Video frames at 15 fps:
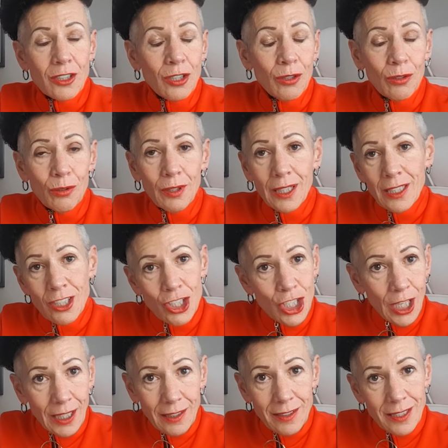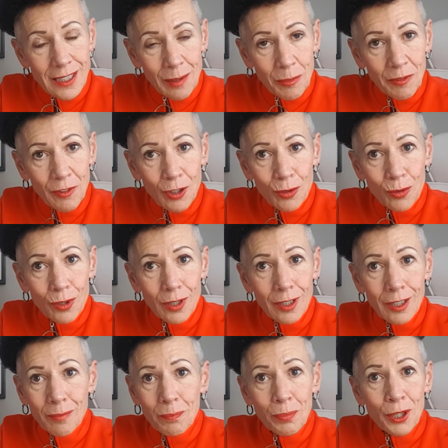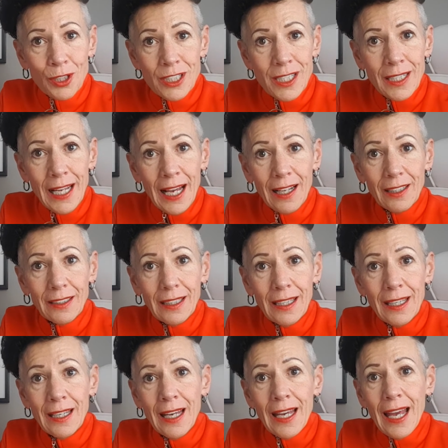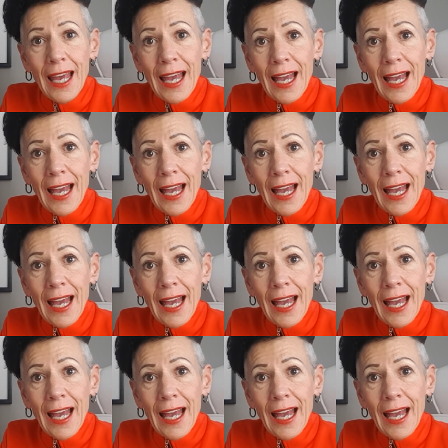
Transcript: to inject some of your personality